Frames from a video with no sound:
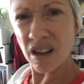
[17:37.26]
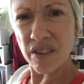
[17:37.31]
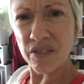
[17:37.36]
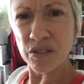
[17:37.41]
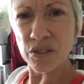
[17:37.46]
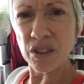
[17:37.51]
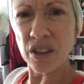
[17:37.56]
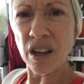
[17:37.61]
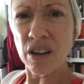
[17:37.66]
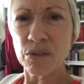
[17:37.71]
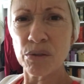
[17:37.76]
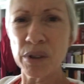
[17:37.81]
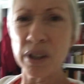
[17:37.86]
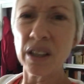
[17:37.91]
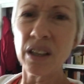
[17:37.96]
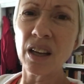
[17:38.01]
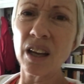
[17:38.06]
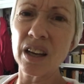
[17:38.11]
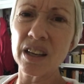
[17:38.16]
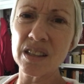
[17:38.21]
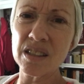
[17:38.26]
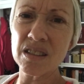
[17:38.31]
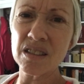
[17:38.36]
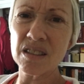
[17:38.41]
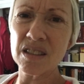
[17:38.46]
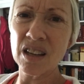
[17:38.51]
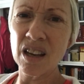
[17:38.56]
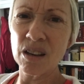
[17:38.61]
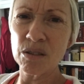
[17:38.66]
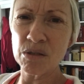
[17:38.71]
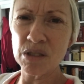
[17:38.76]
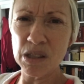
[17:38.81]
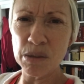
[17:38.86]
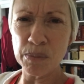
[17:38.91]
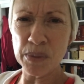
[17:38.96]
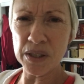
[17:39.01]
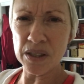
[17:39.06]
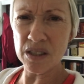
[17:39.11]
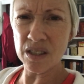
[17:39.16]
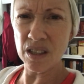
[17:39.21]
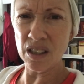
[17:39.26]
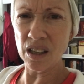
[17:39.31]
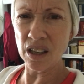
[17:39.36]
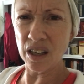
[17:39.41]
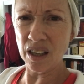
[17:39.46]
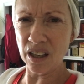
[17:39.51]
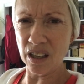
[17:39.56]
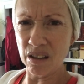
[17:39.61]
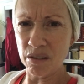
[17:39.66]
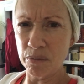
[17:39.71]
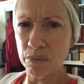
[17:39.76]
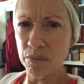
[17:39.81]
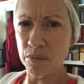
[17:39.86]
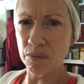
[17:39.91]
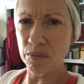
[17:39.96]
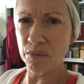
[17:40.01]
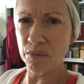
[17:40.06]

haven't yet realized how deep in sin I am.